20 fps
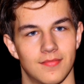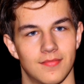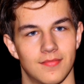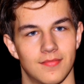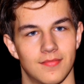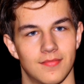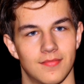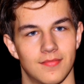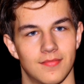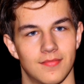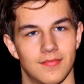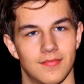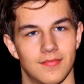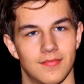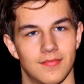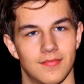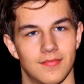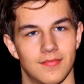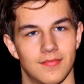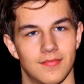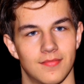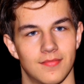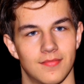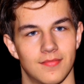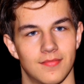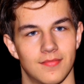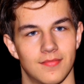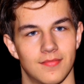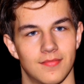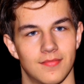
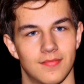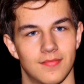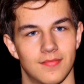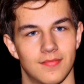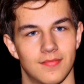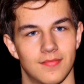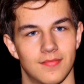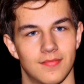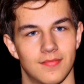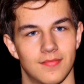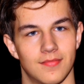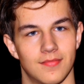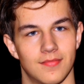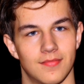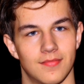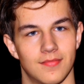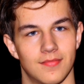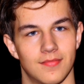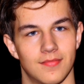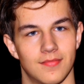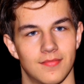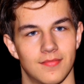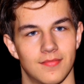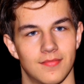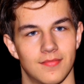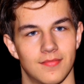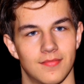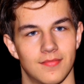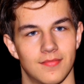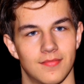
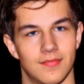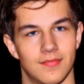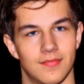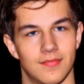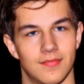[no speech]